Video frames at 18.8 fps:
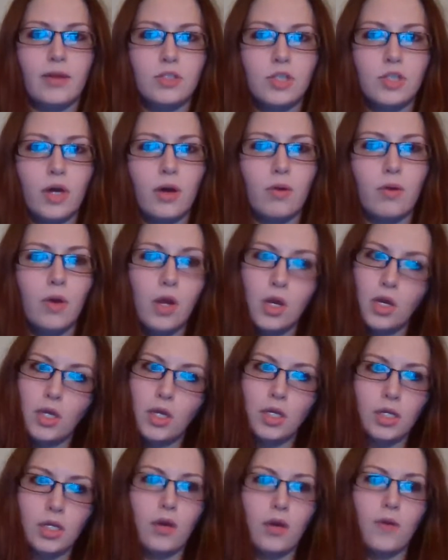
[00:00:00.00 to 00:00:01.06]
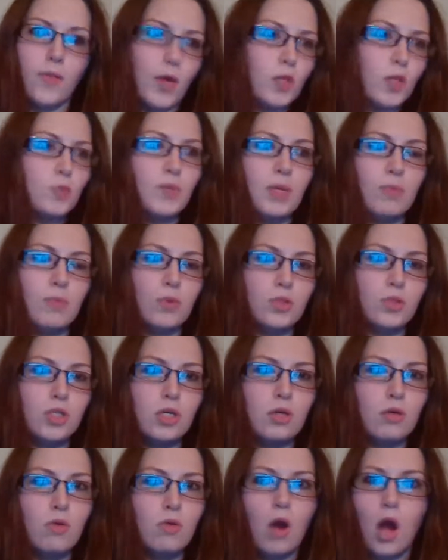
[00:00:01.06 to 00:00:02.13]
So, those people
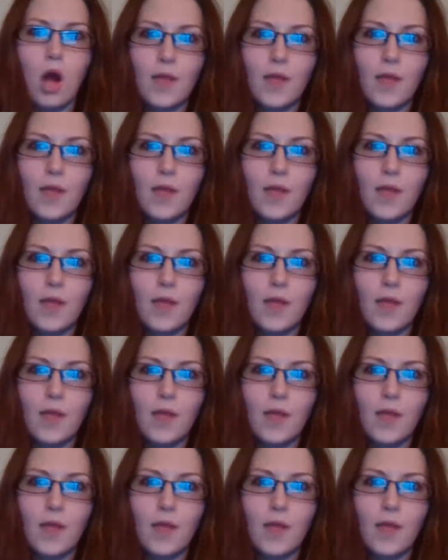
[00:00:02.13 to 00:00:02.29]
too,